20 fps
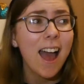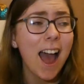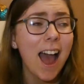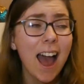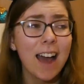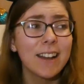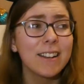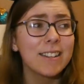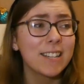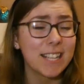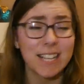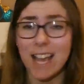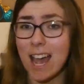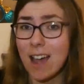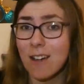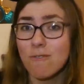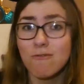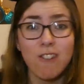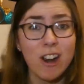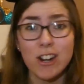And yeah,
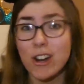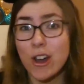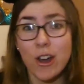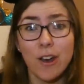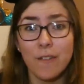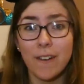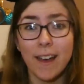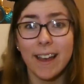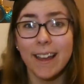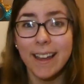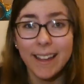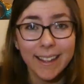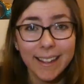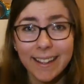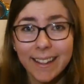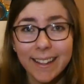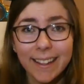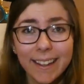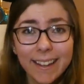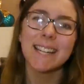rant over.
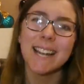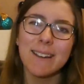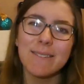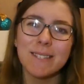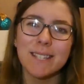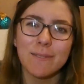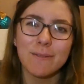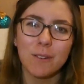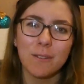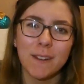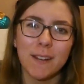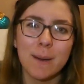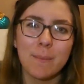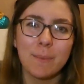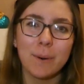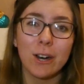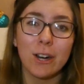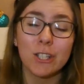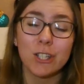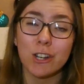So that was everything I
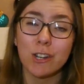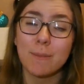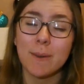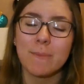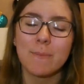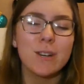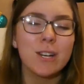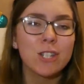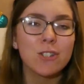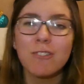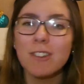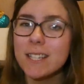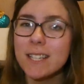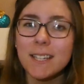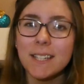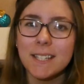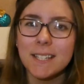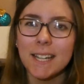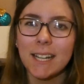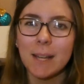bought during my most
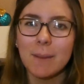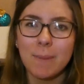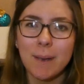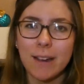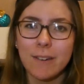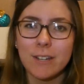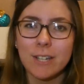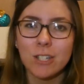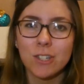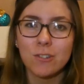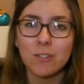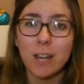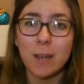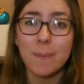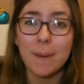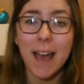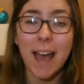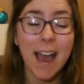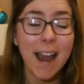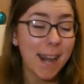recent Disneyland Paris
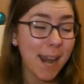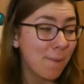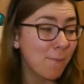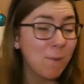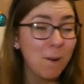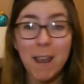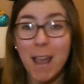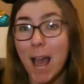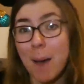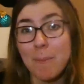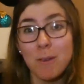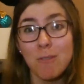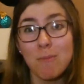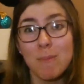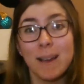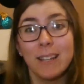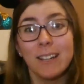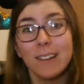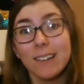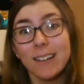trip, and I'm quite happy with
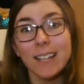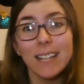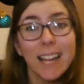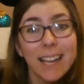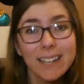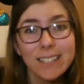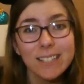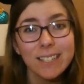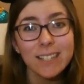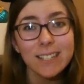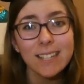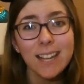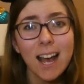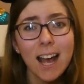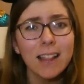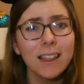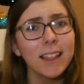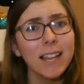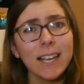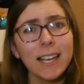my little collection.
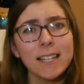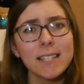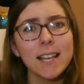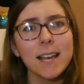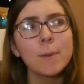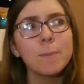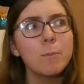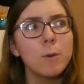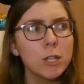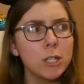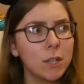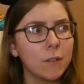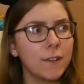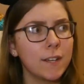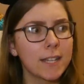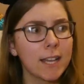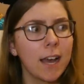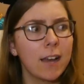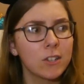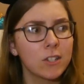Like I said, most of
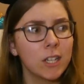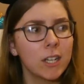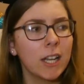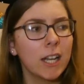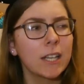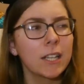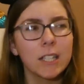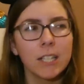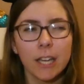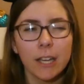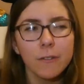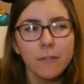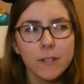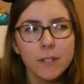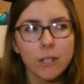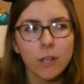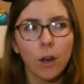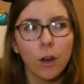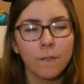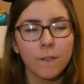it's actually like gifts
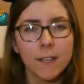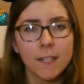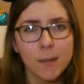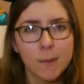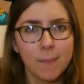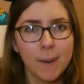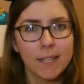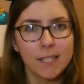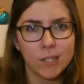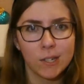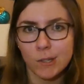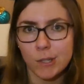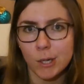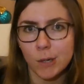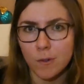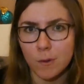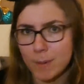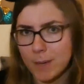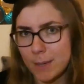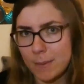or things I'm passing on to
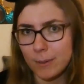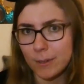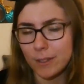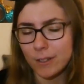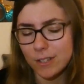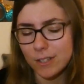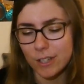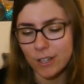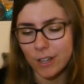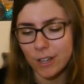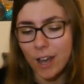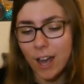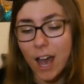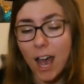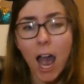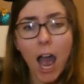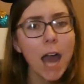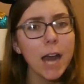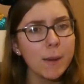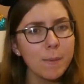other people, so
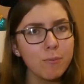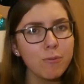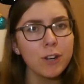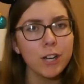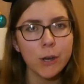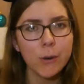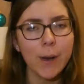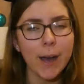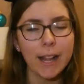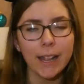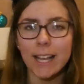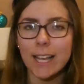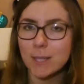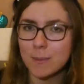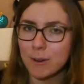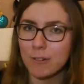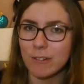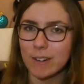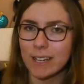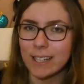I did pretty well, let's
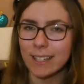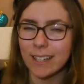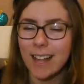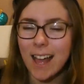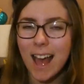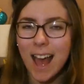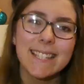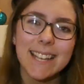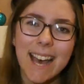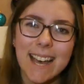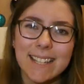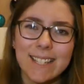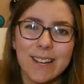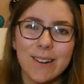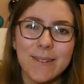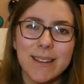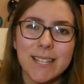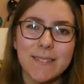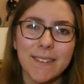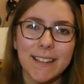be real. So as
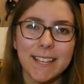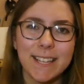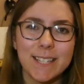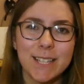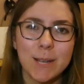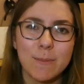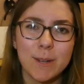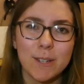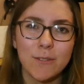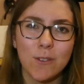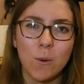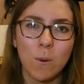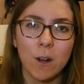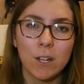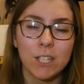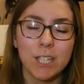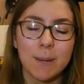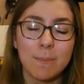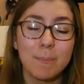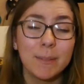always, thank you so much for
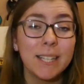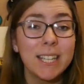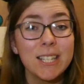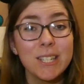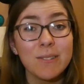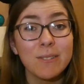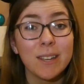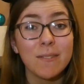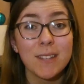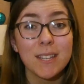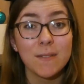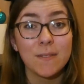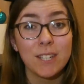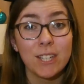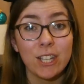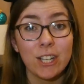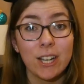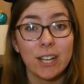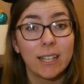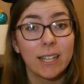watching. Please do give this
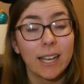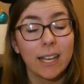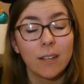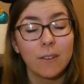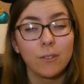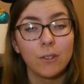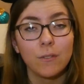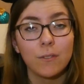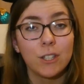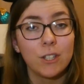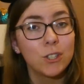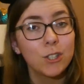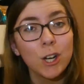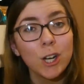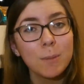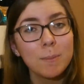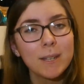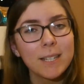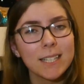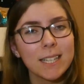video a like if you've
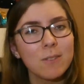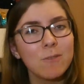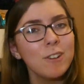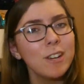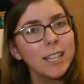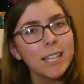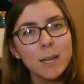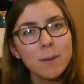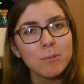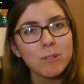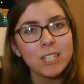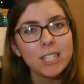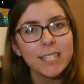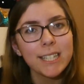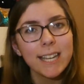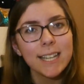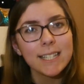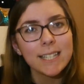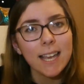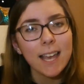enjoyed, because I'd really
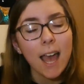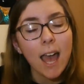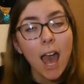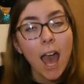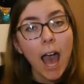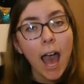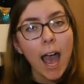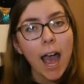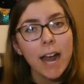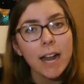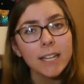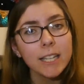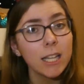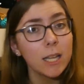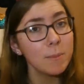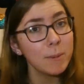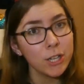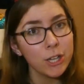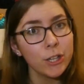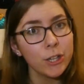appreciate it, and
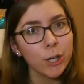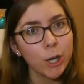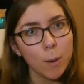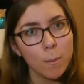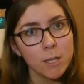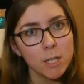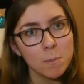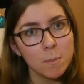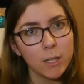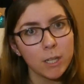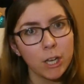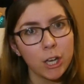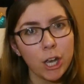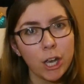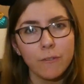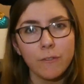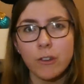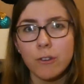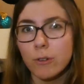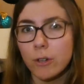let me know in the comments below
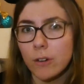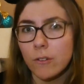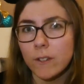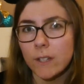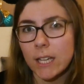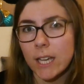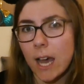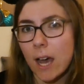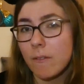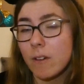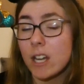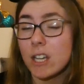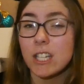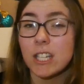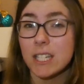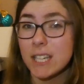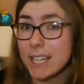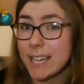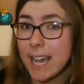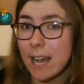if you currently have a
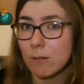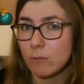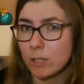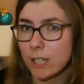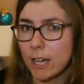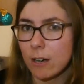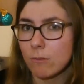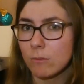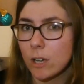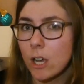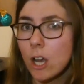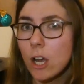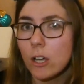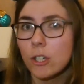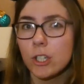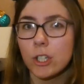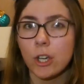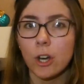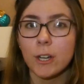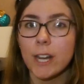Disney countdown
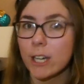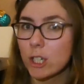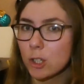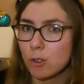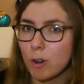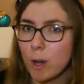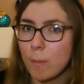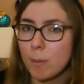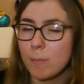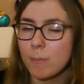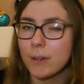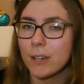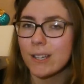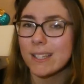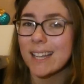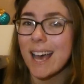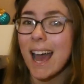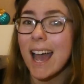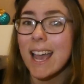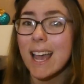to your next trip,
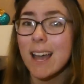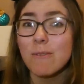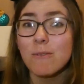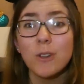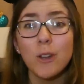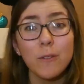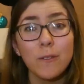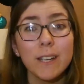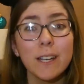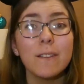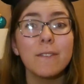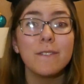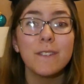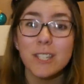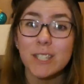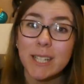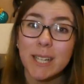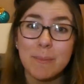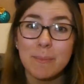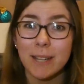because I have nothing
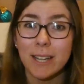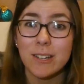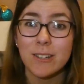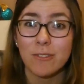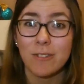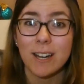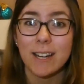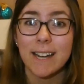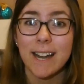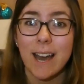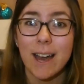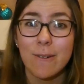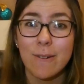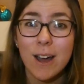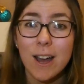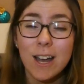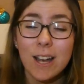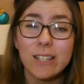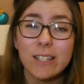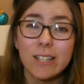officially planned right now,
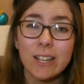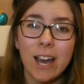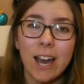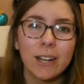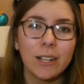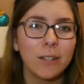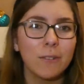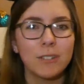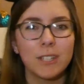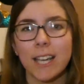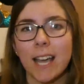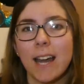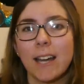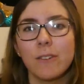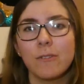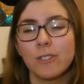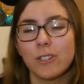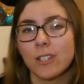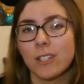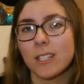so I'd love to kind
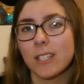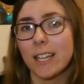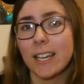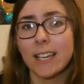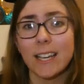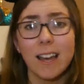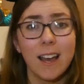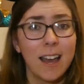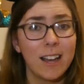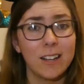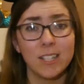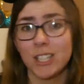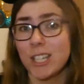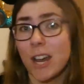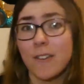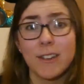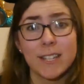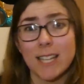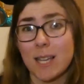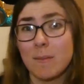of just like
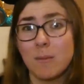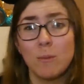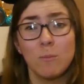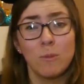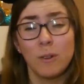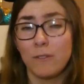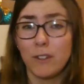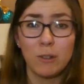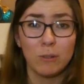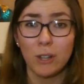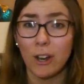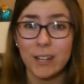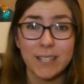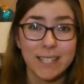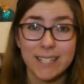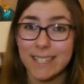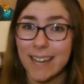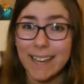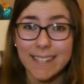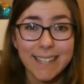share excitement with you lot
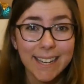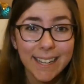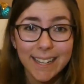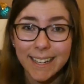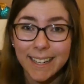instead.